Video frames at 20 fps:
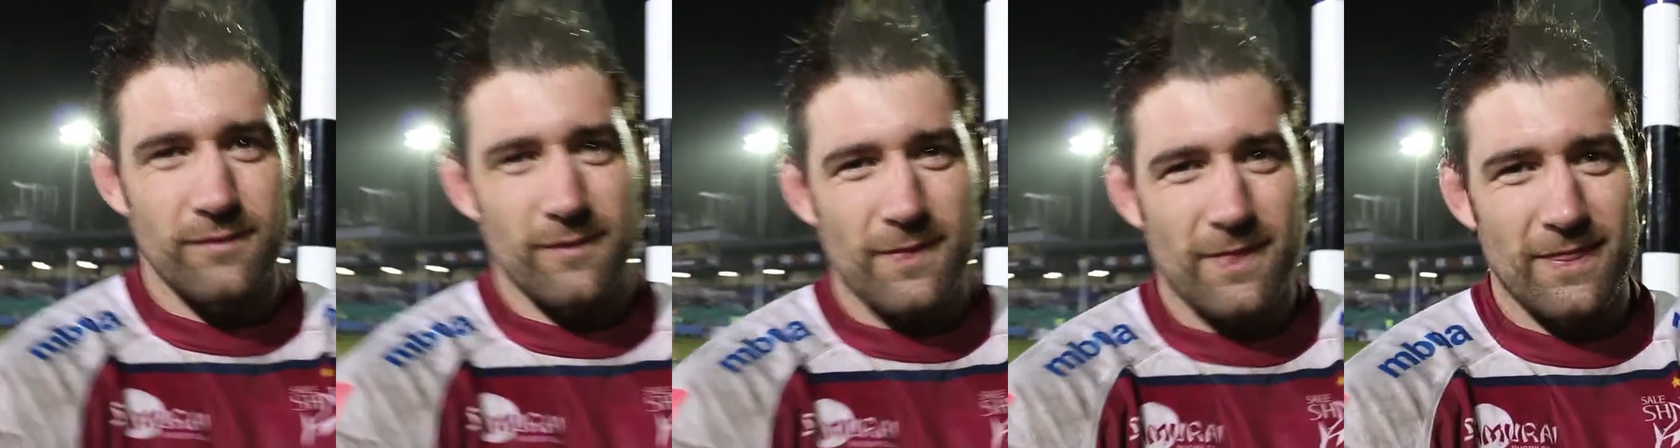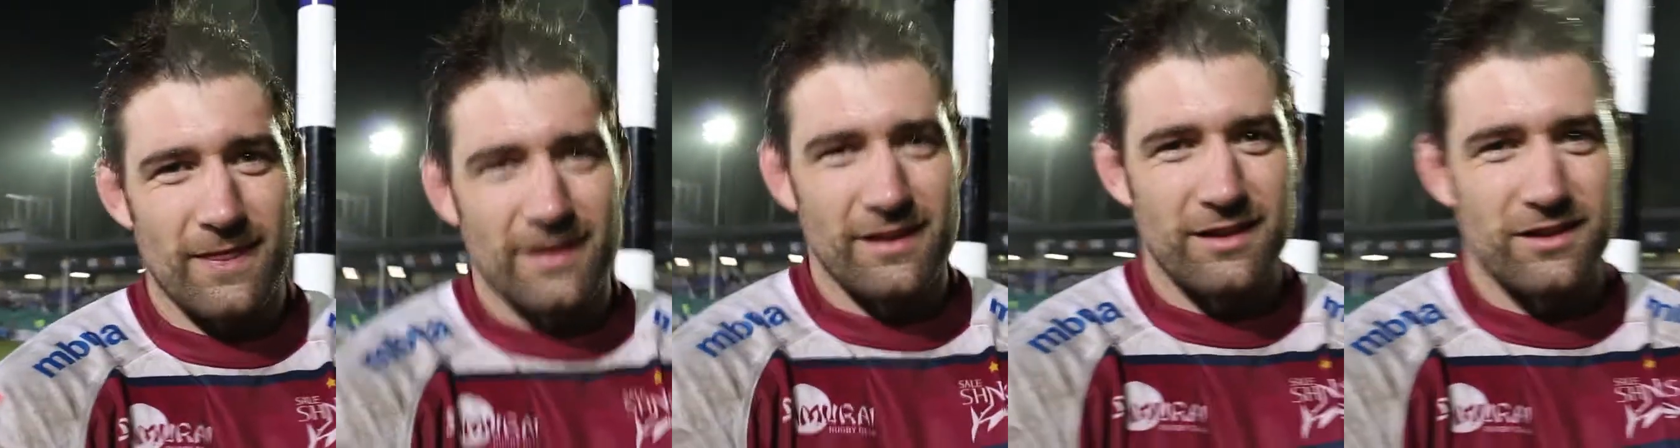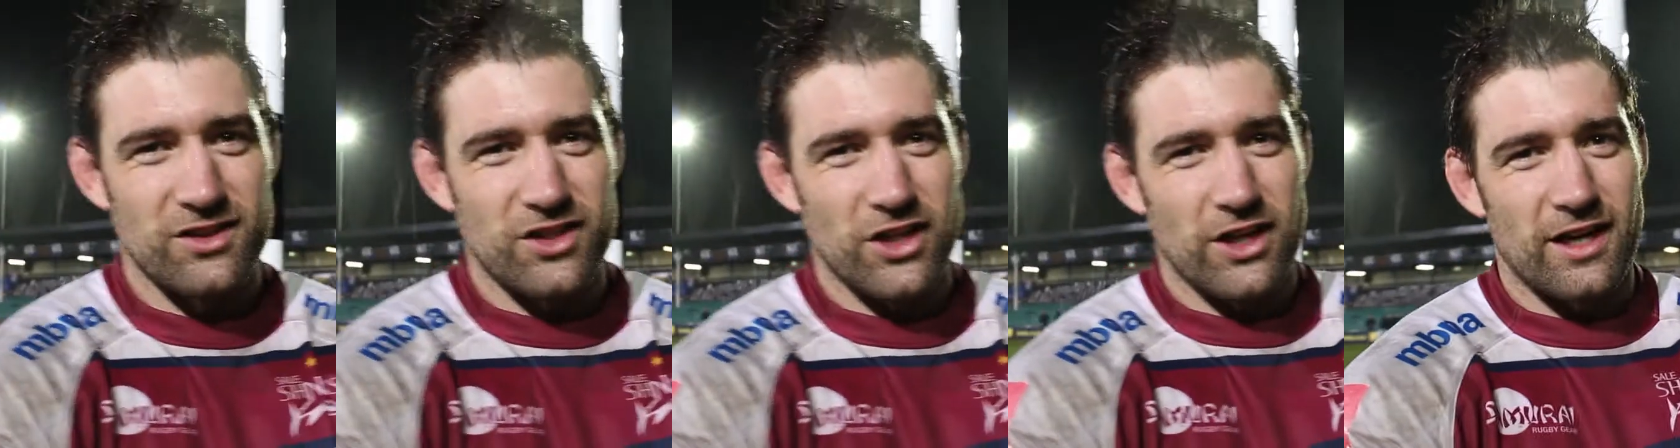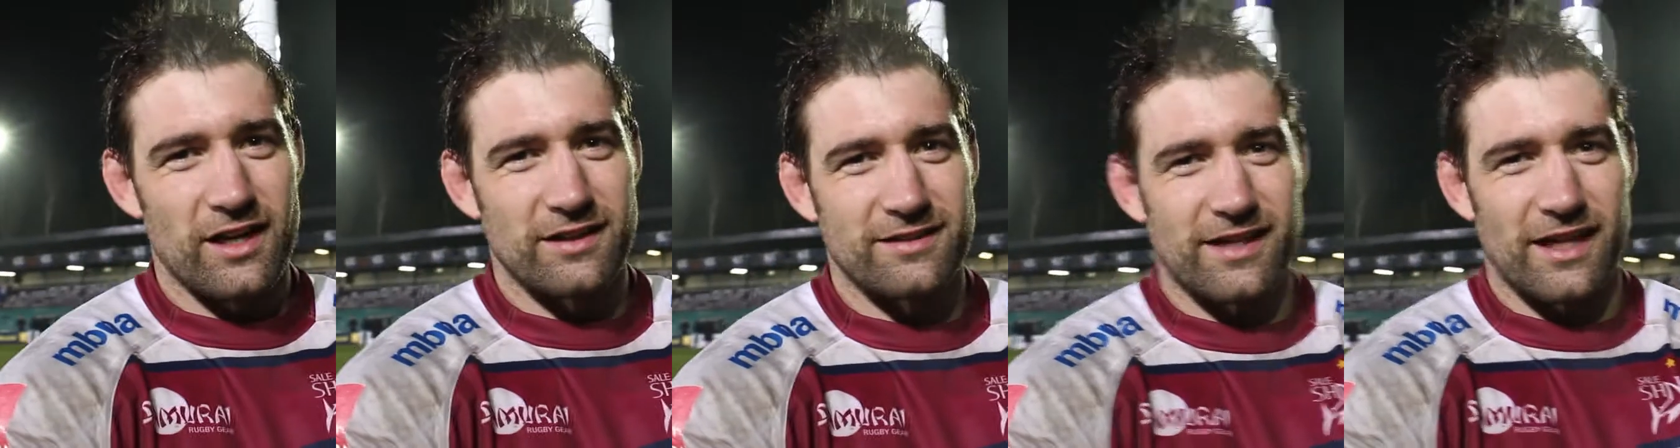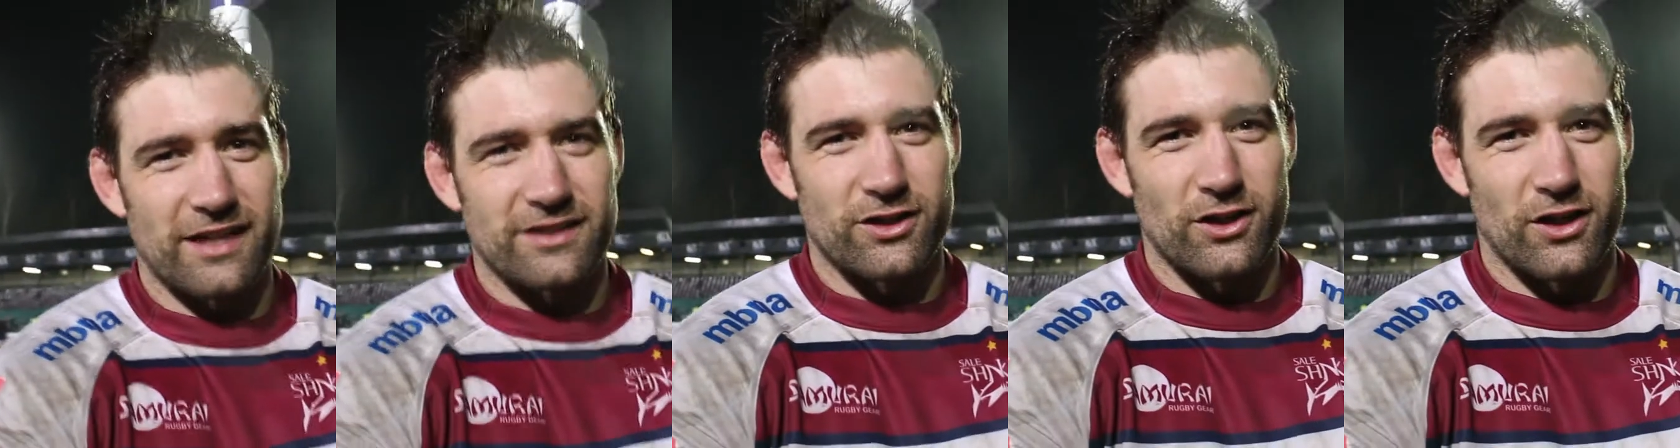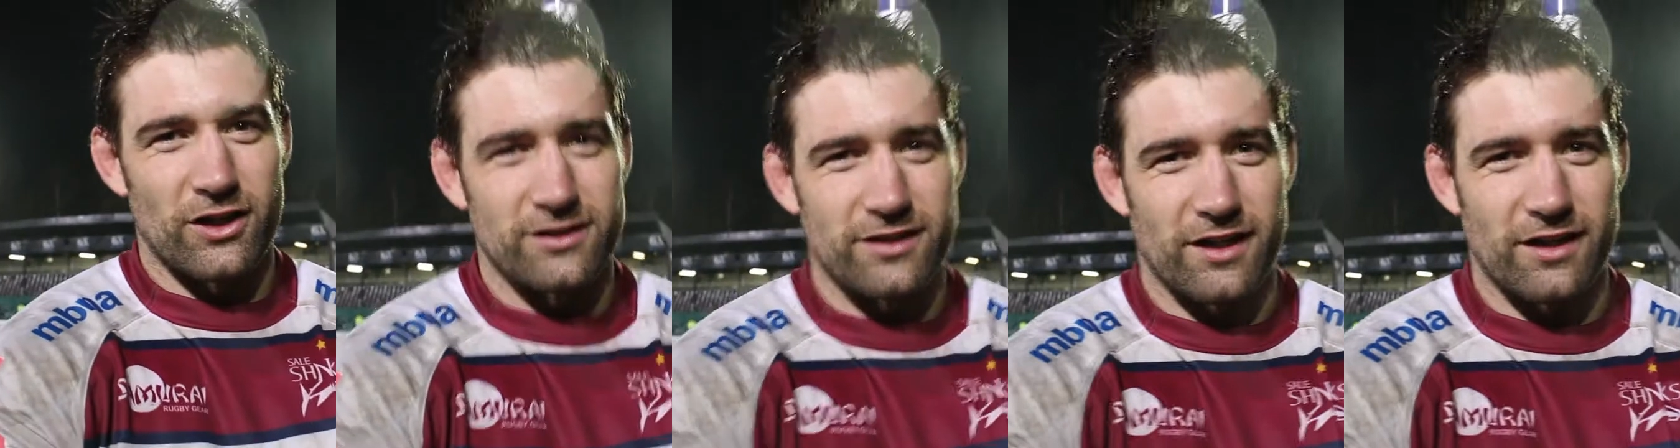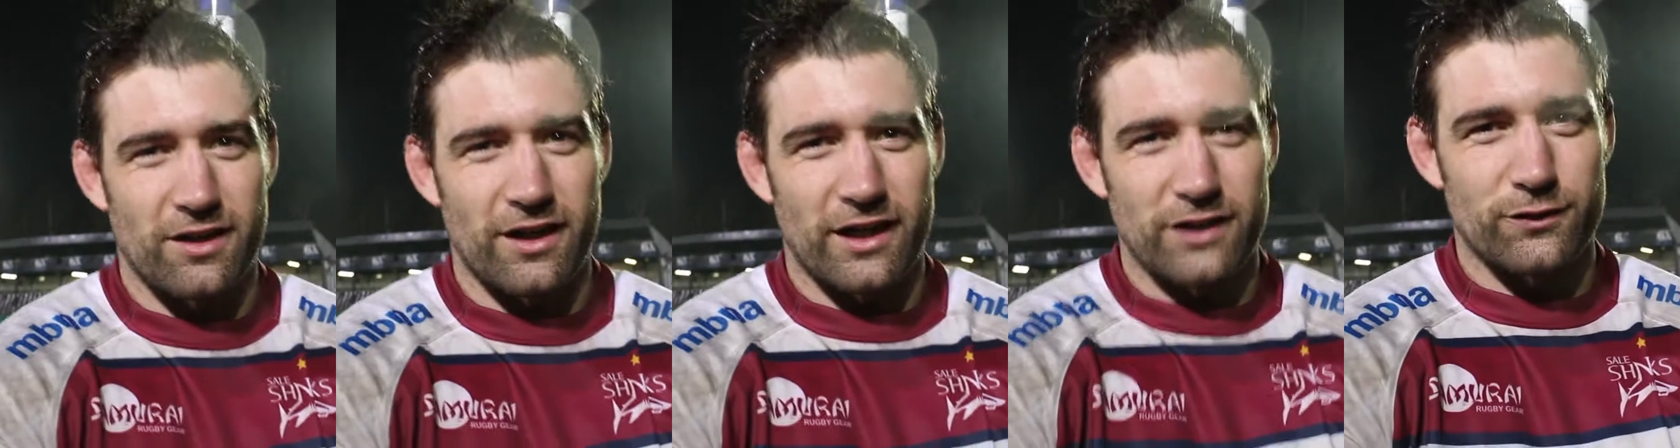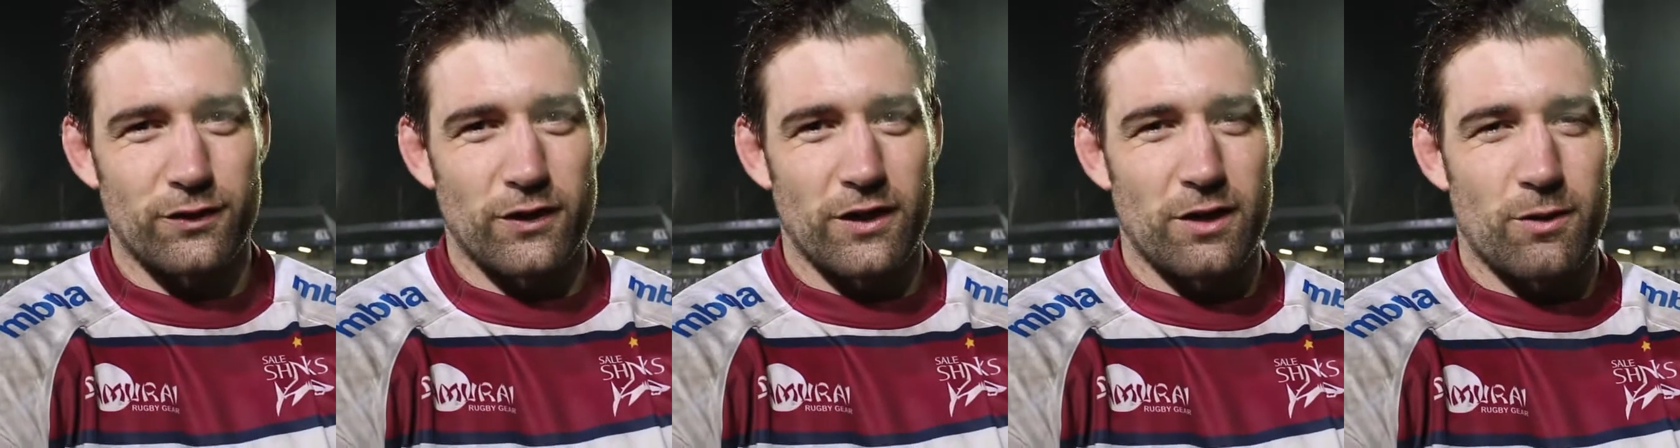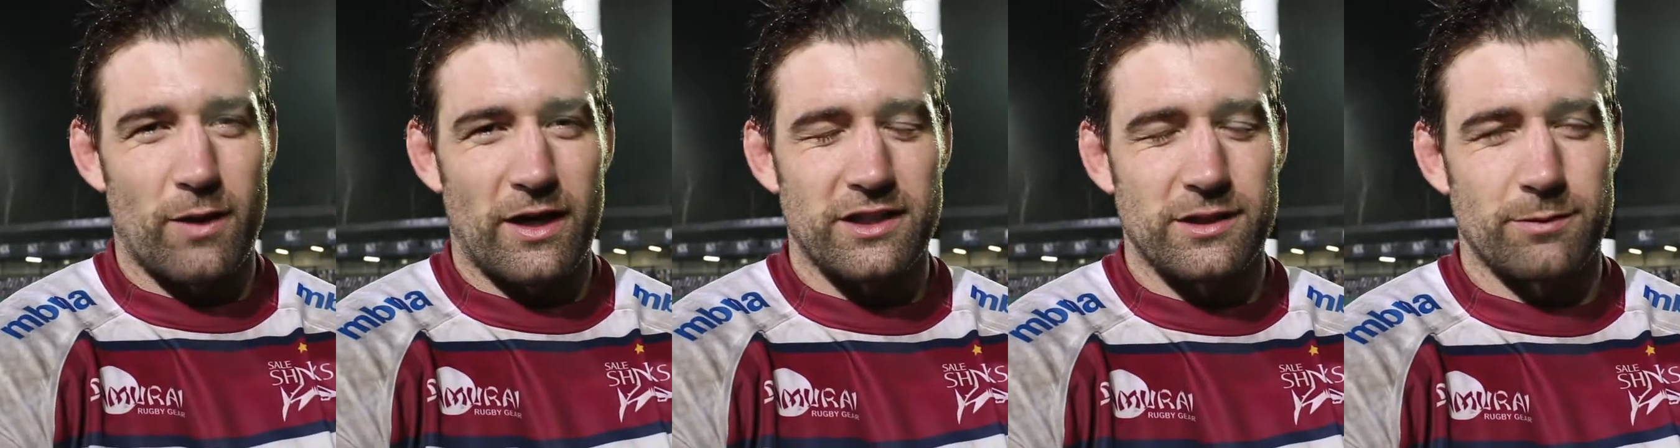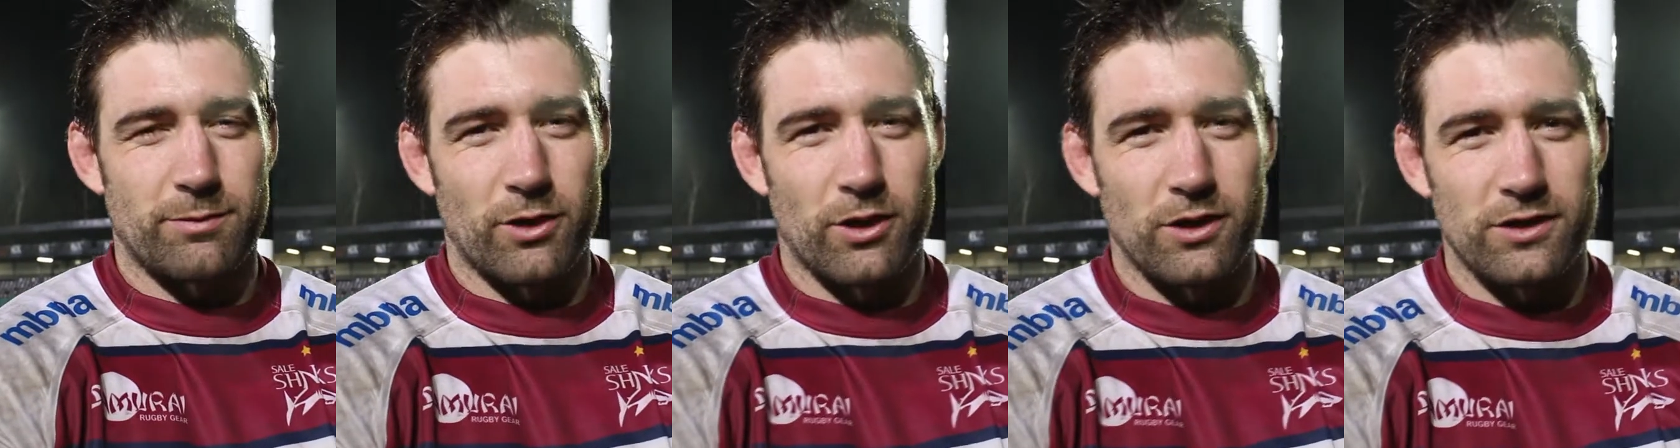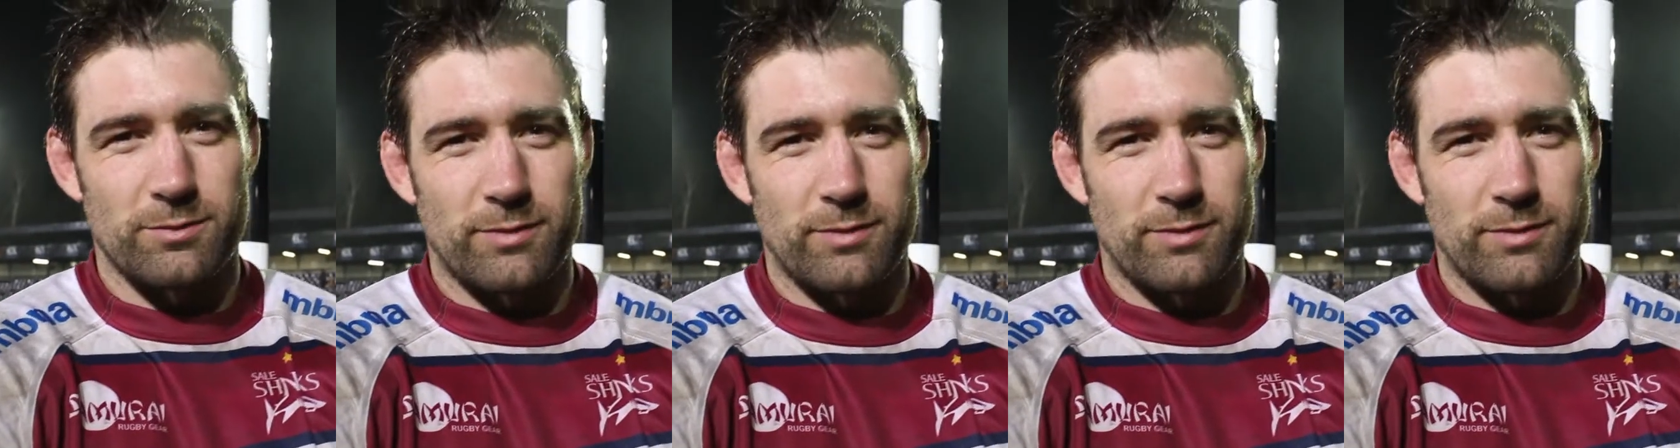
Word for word: cleaned up. Cheers. Thanks, guys, and thanks for the away support.